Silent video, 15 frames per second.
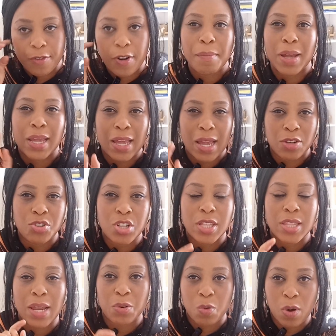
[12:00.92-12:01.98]
from a
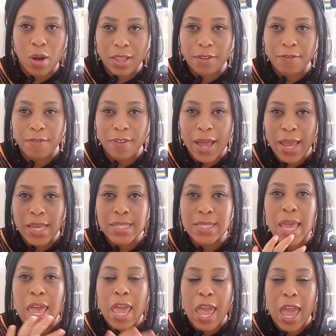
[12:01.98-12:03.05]
country that
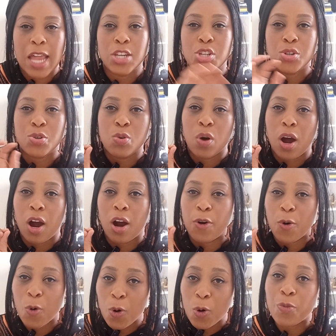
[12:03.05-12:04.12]
qualifies and you
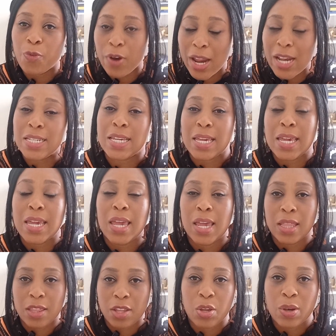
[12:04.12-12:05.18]
are
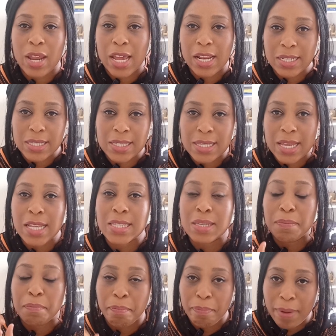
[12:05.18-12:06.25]
already in the United
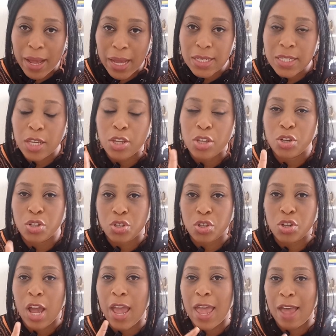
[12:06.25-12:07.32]
States, but you
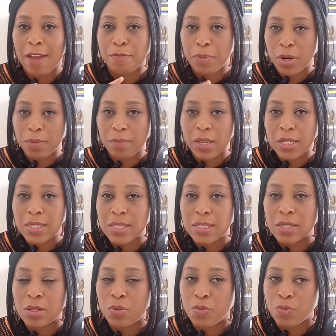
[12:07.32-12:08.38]
do not have
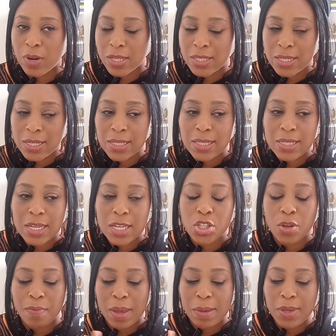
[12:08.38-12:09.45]
permanent residency,
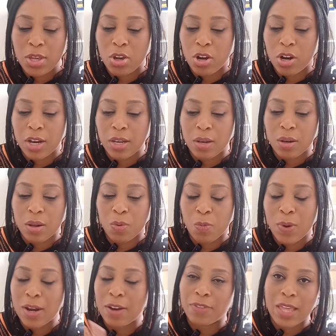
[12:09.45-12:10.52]
so maybe you're on
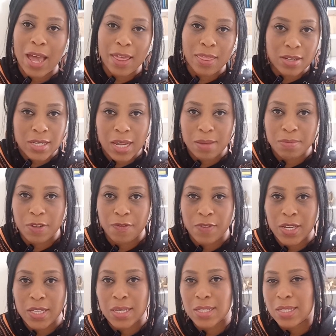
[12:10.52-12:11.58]
one of the other types
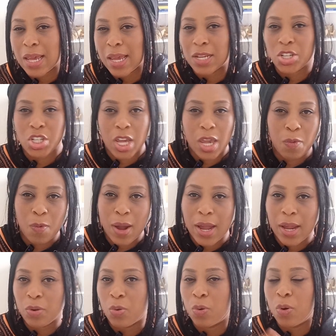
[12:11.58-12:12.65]
of visas like a
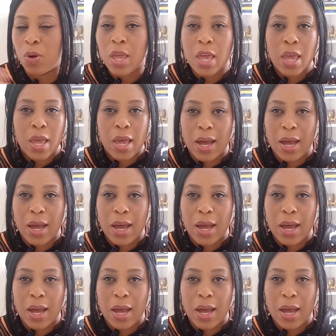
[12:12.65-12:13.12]
J1 or